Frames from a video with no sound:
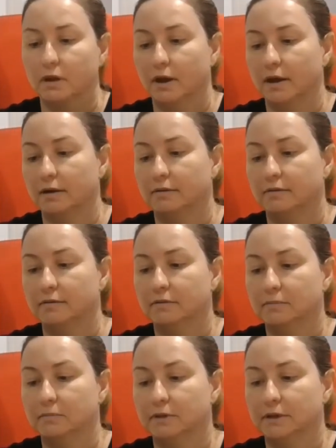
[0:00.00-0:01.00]
And it's
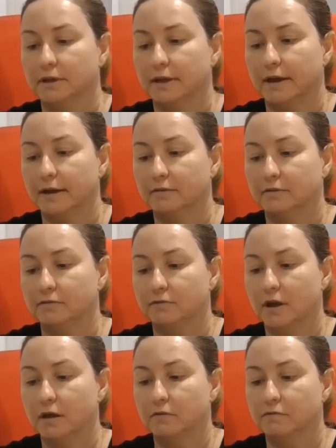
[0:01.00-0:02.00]
simply a case of
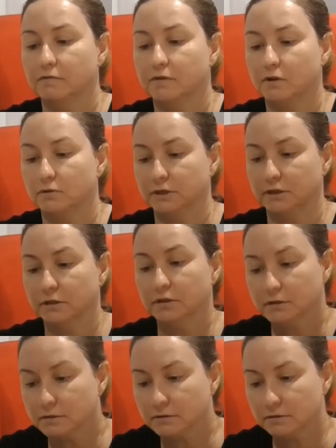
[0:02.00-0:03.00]
unfolding
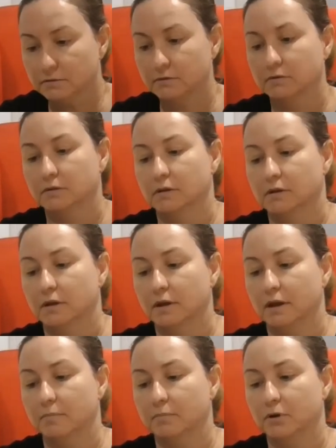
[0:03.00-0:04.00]
it
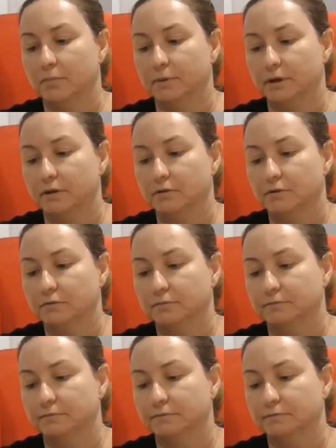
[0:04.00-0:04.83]
and popping it on.